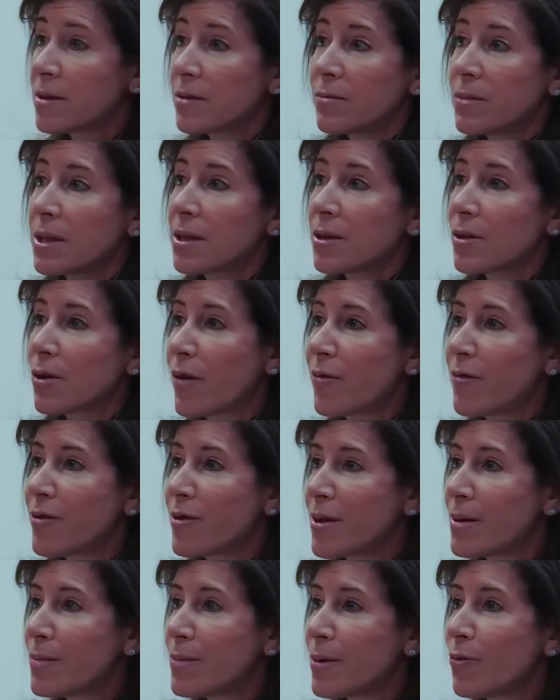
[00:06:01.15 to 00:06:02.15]
that we can offer
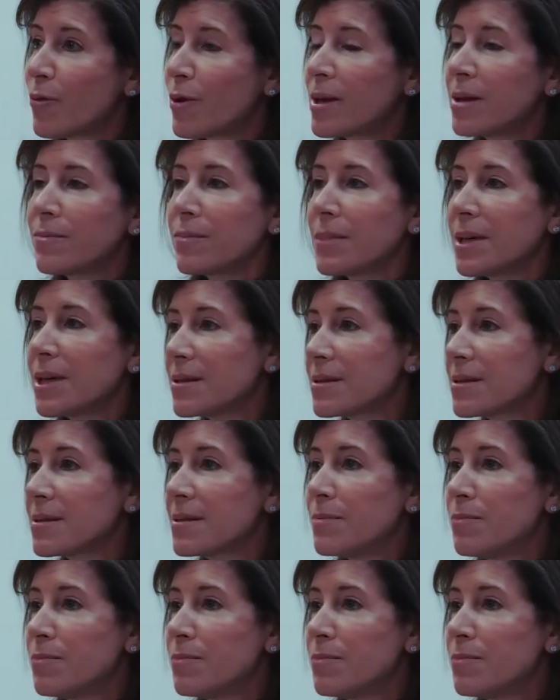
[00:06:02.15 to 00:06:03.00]
there, but what it means to